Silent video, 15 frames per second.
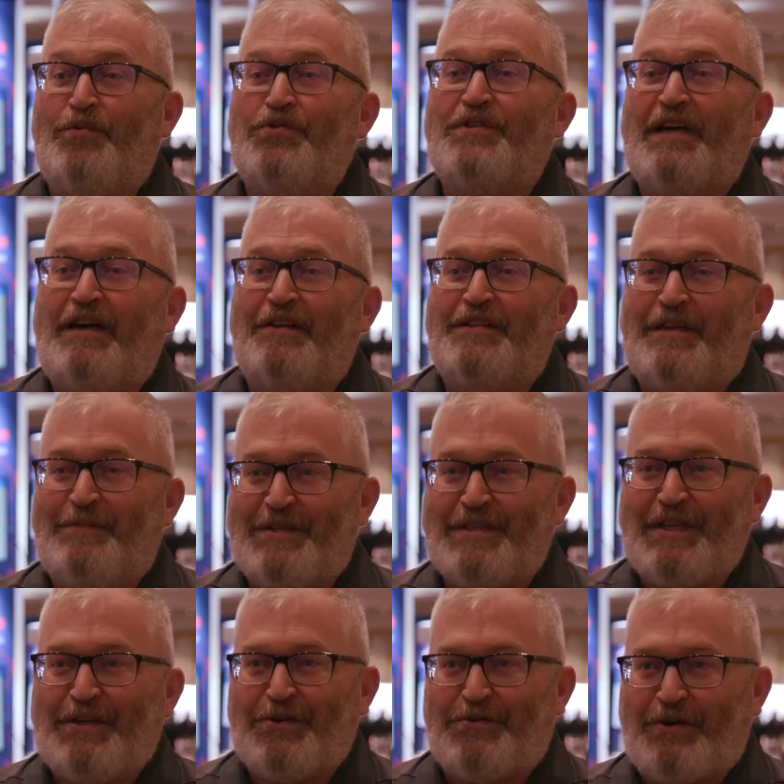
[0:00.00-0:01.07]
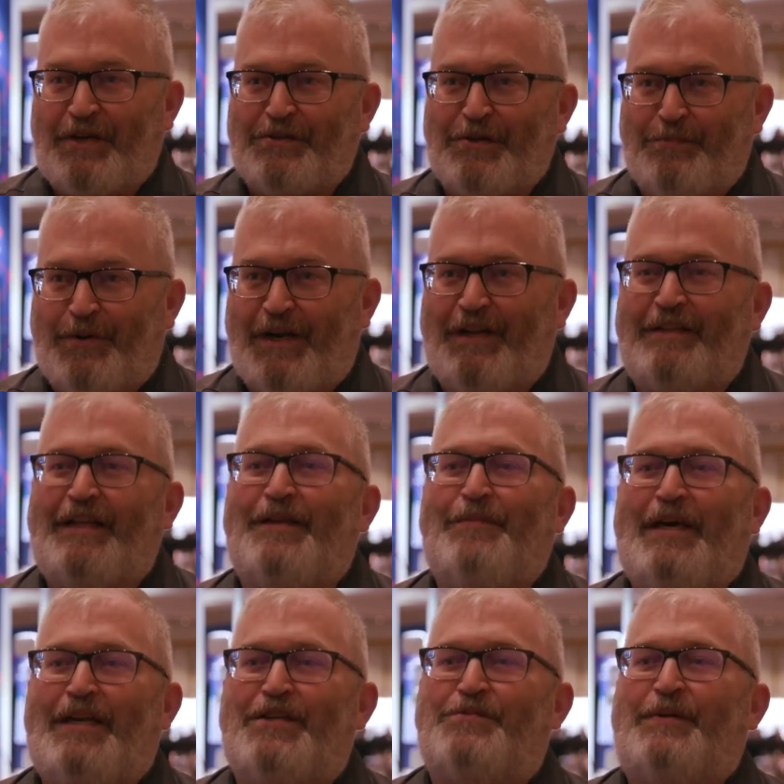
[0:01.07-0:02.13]
I'm Bruce Collins. I'm a Senior Director of Product Line
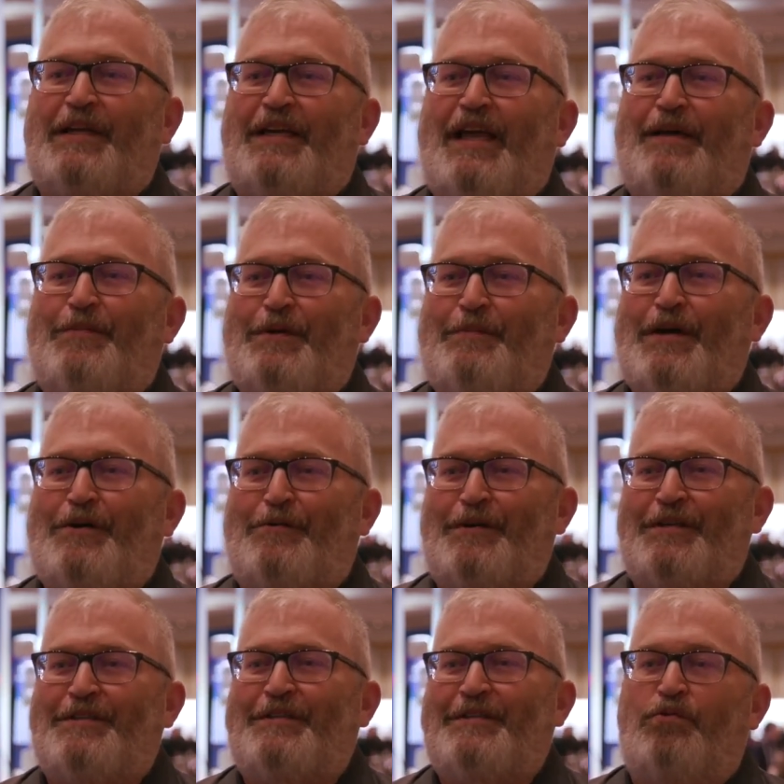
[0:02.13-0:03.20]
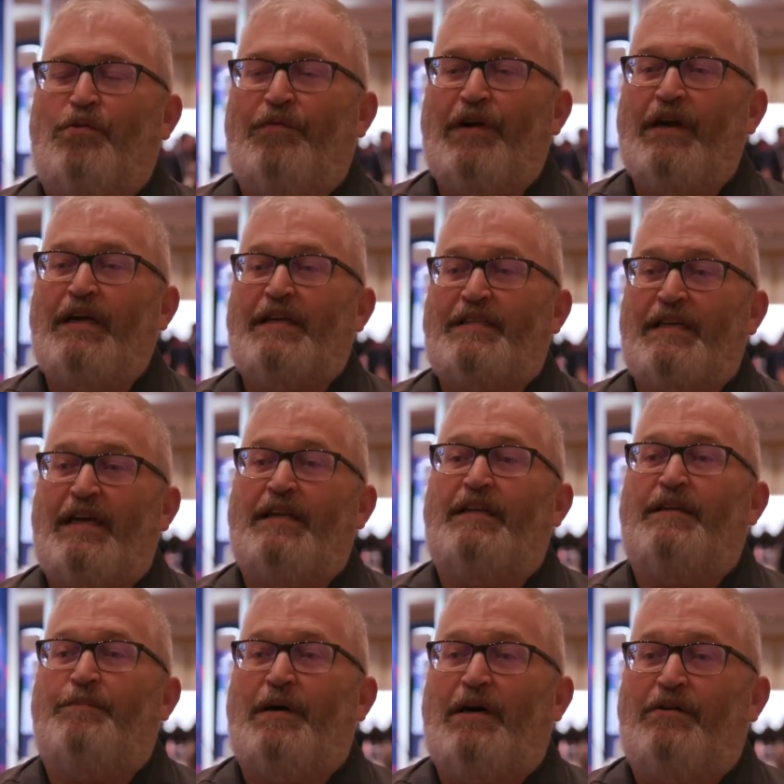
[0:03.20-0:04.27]
Management at Cambium Networks. So we're very
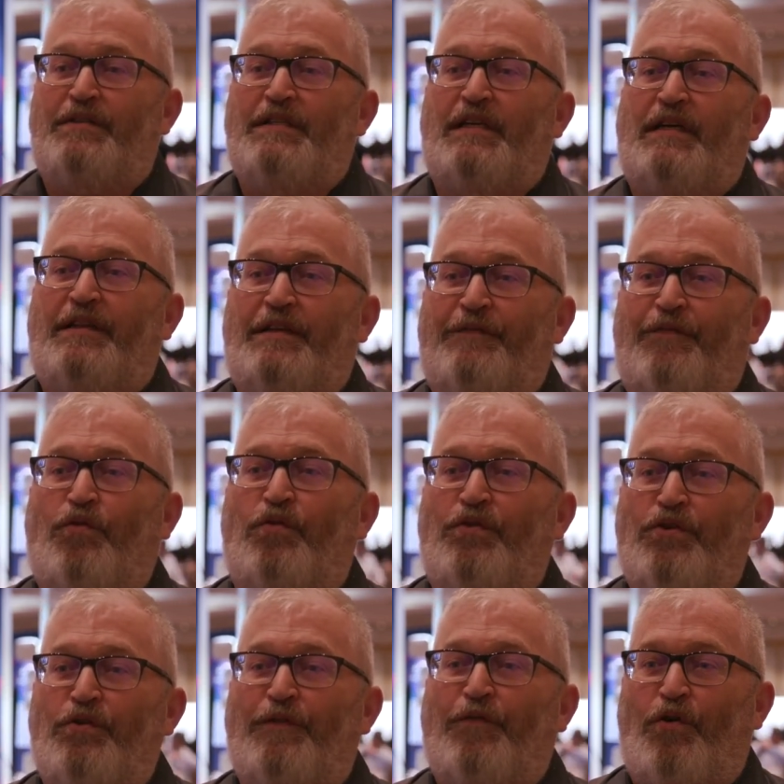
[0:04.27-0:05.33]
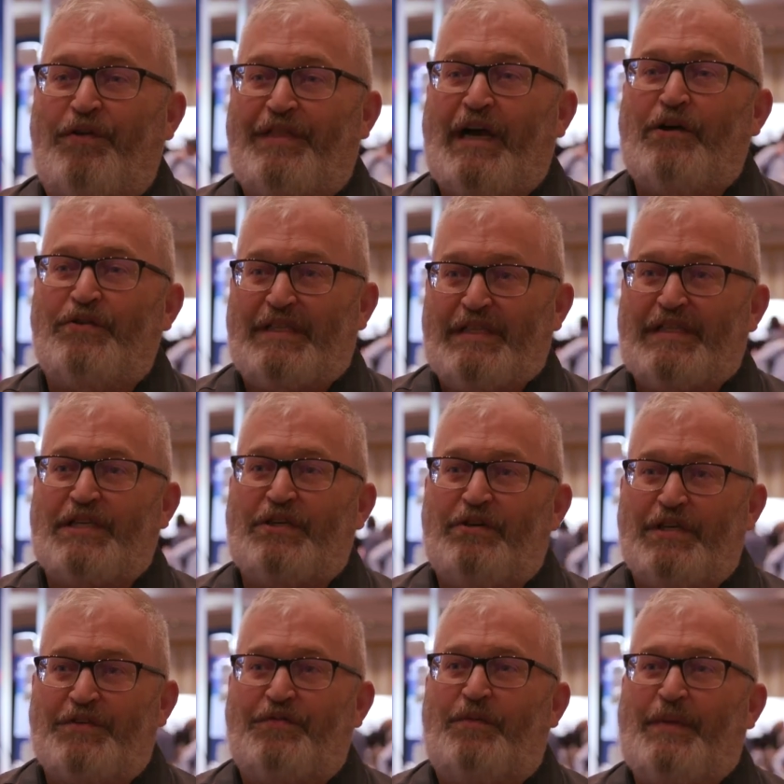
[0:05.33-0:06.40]
excited about uh, the four, new 4000
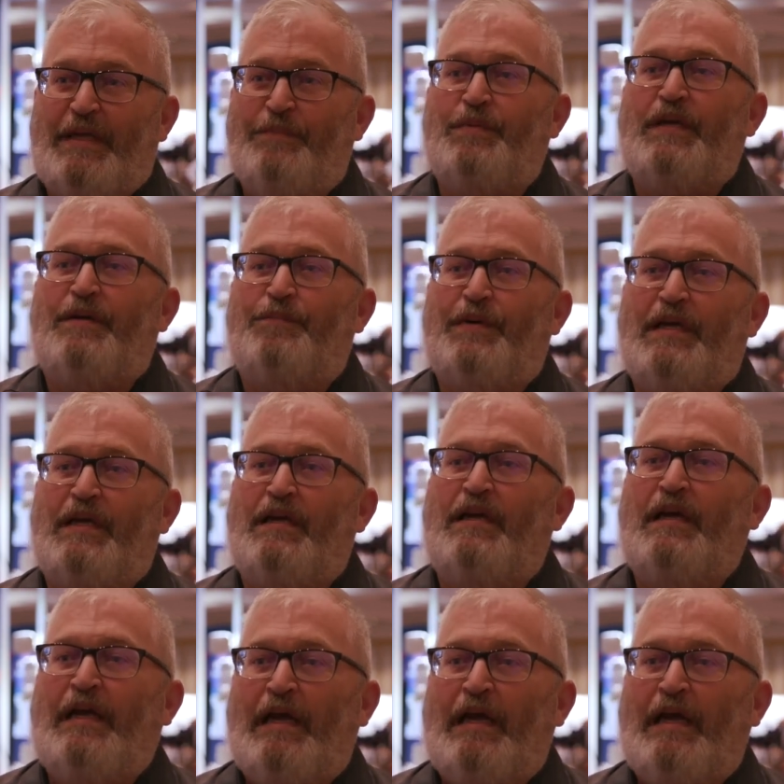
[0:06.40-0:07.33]
series from EPMP.